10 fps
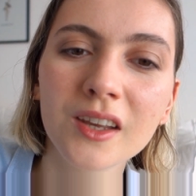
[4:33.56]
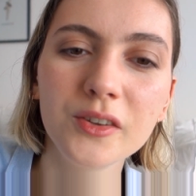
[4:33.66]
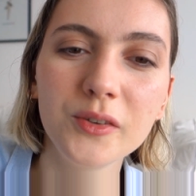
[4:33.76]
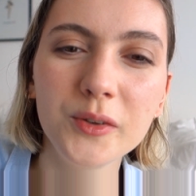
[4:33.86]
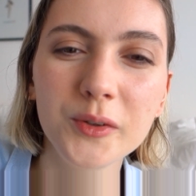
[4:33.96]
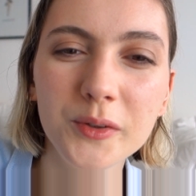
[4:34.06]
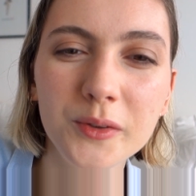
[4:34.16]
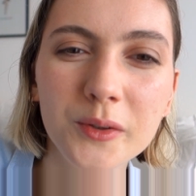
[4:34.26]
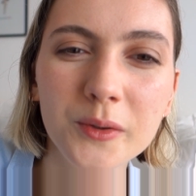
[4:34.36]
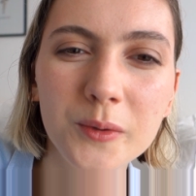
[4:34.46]
Do you
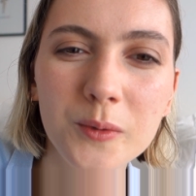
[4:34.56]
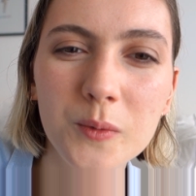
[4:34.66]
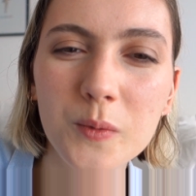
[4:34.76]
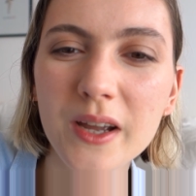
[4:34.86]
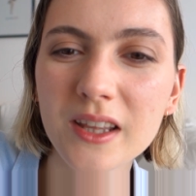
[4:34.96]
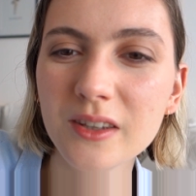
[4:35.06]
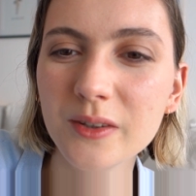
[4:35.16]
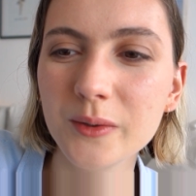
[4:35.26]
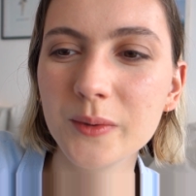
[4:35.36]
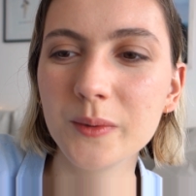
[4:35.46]
know when
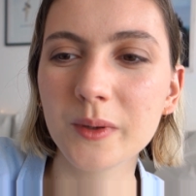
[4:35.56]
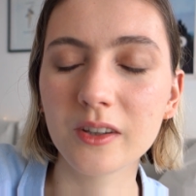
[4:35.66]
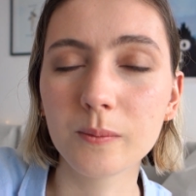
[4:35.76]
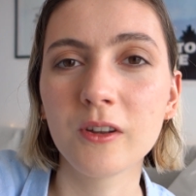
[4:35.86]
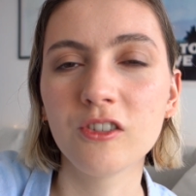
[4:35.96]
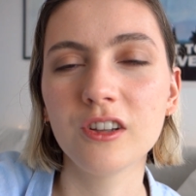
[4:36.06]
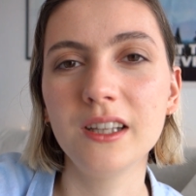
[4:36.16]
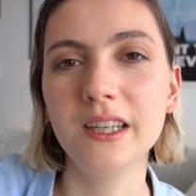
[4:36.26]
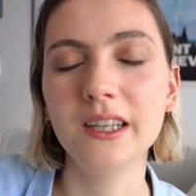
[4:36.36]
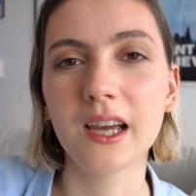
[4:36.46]
you
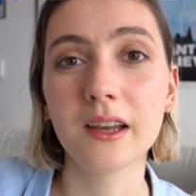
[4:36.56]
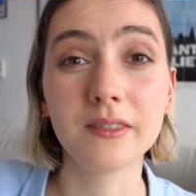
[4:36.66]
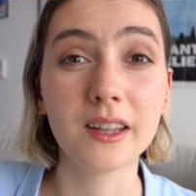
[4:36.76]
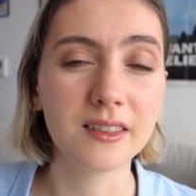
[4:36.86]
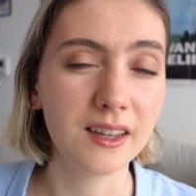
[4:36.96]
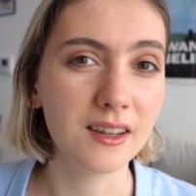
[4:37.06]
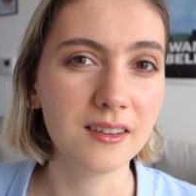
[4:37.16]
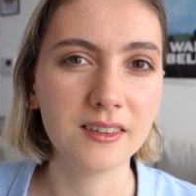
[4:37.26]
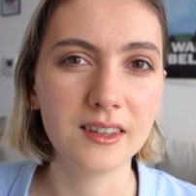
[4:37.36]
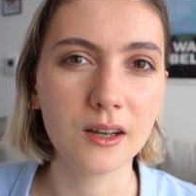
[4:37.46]
especially have that
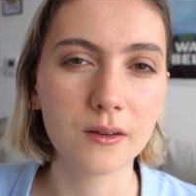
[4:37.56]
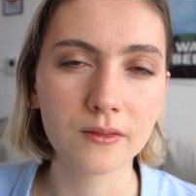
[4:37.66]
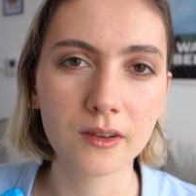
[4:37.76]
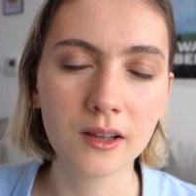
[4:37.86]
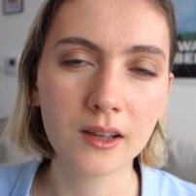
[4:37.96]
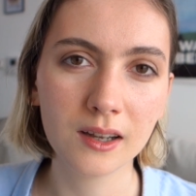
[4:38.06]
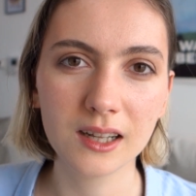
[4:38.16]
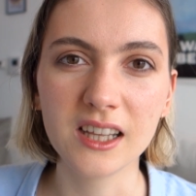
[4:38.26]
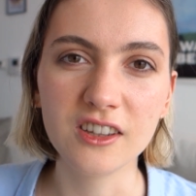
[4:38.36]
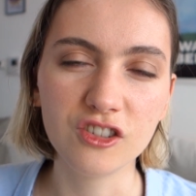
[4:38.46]
tendency of
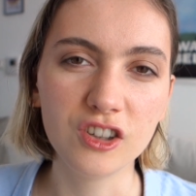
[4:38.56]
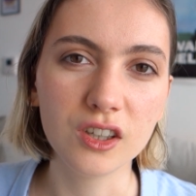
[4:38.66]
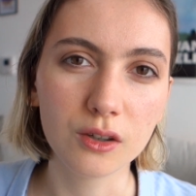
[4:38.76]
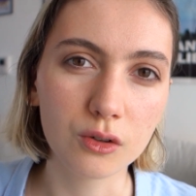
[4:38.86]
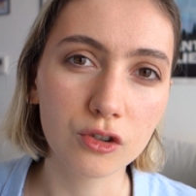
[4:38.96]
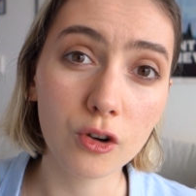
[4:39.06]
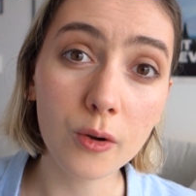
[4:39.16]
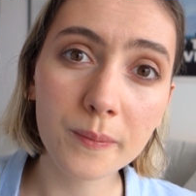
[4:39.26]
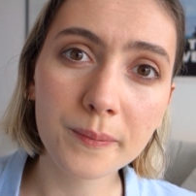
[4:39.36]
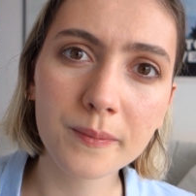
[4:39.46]
clenching your jaw?